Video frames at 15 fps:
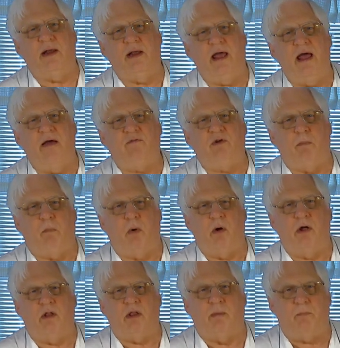have to
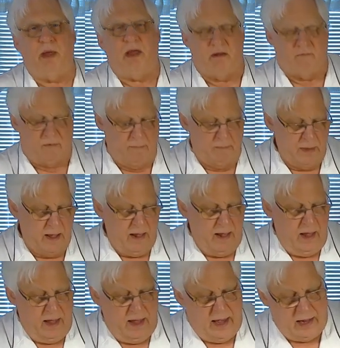boil the beef.
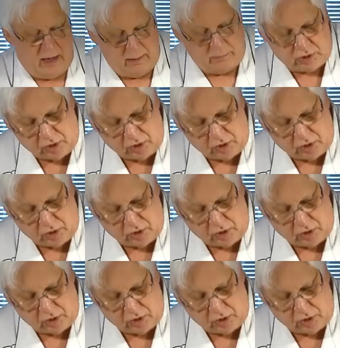And I'm